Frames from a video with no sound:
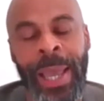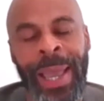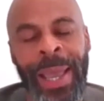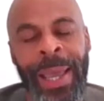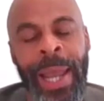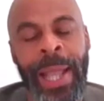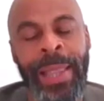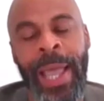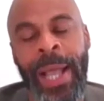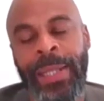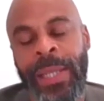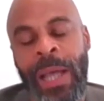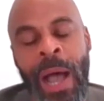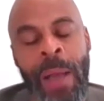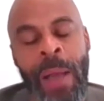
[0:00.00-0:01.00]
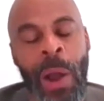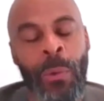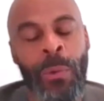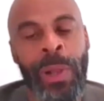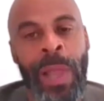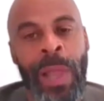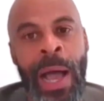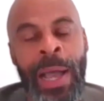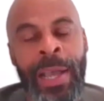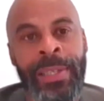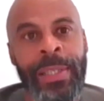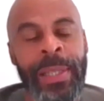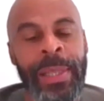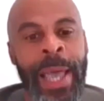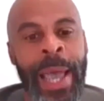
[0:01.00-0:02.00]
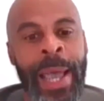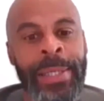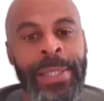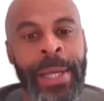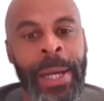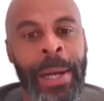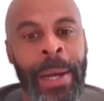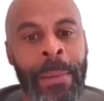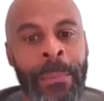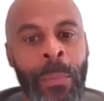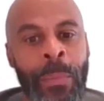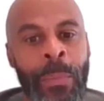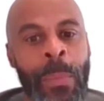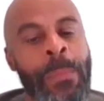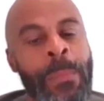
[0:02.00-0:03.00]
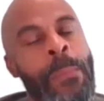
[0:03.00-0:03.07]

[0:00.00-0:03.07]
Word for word: And at that time, I realized that um,